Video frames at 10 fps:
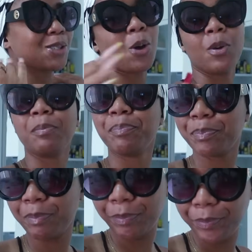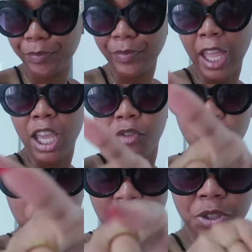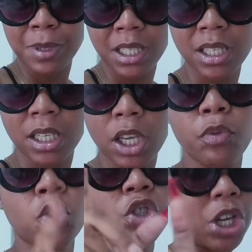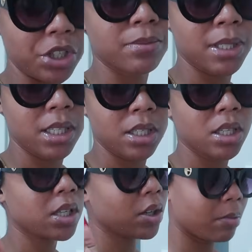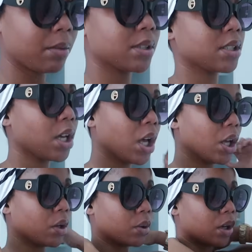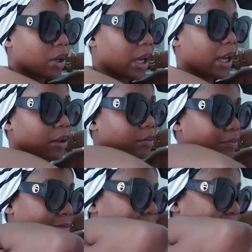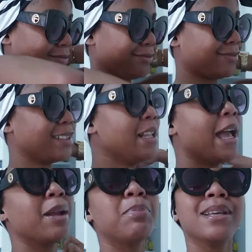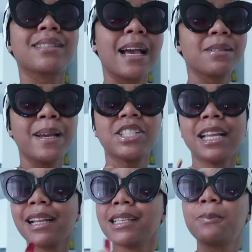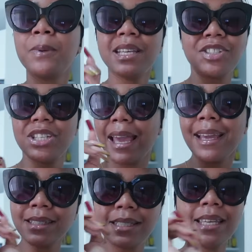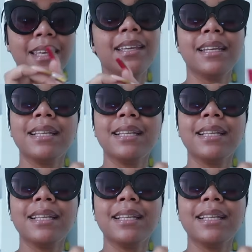So, if you judge me, your mama's a hoe, okay? And please, guys, my channel is PG-18.